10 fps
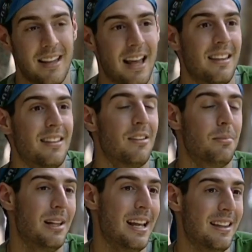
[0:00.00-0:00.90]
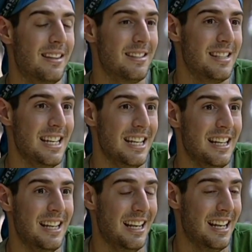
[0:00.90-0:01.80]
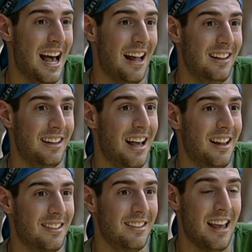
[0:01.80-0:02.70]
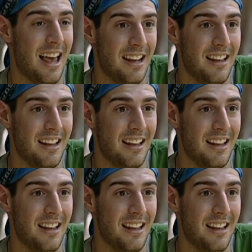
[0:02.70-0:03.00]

that this has planted the seed in, Al in Alex's head